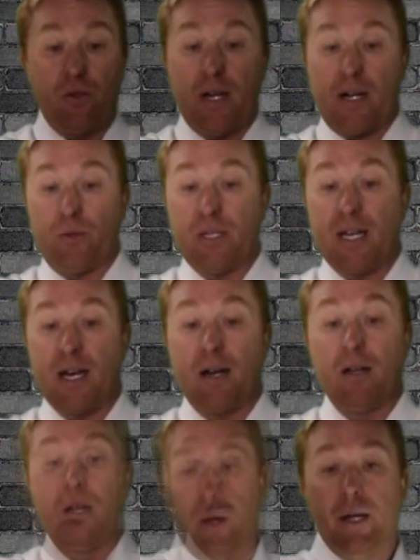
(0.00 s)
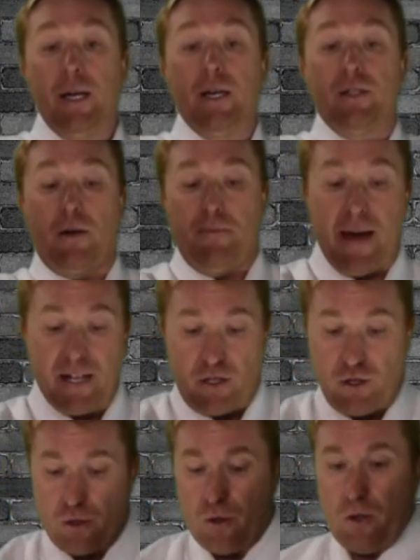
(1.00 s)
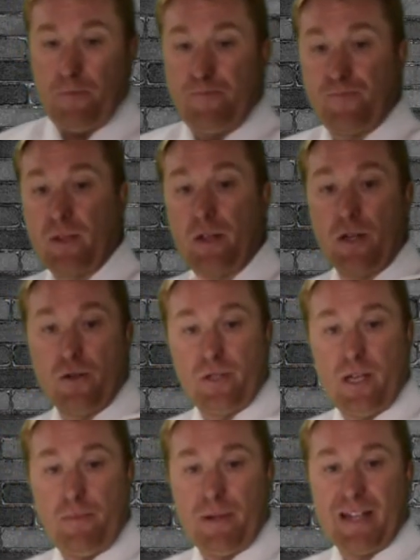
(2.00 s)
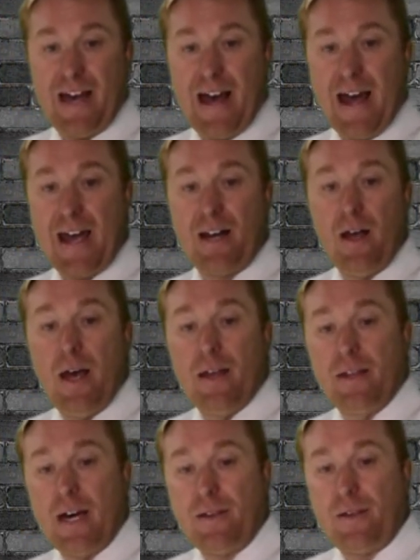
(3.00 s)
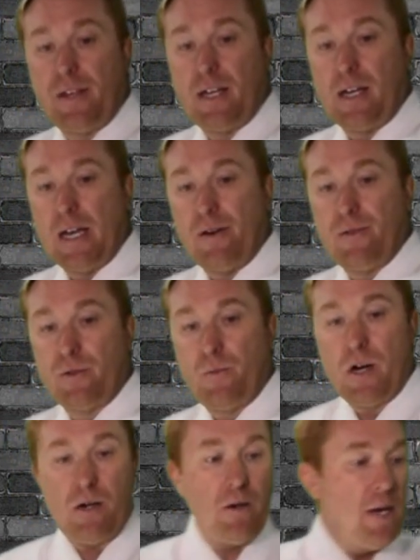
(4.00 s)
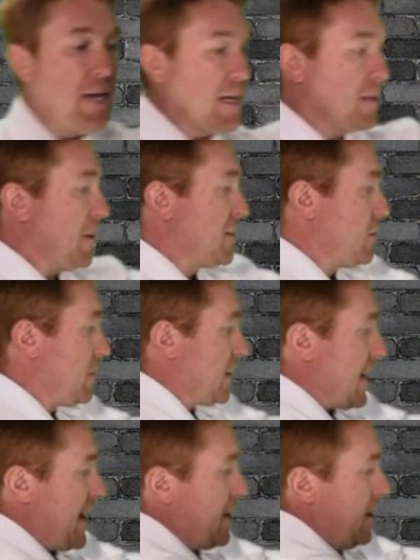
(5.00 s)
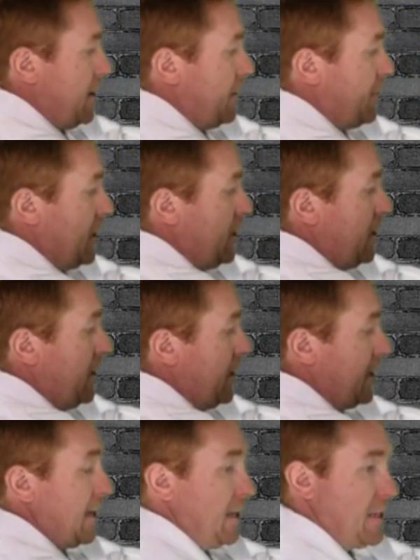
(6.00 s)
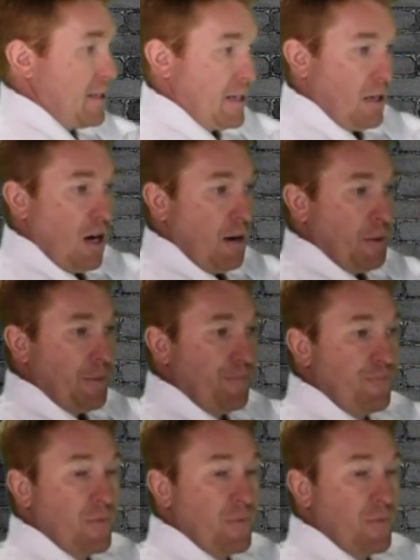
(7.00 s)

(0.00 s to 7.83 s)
knuckles here. So make sure that you're tipping that hand. The other thing here as well is, by doing that it is in alignment.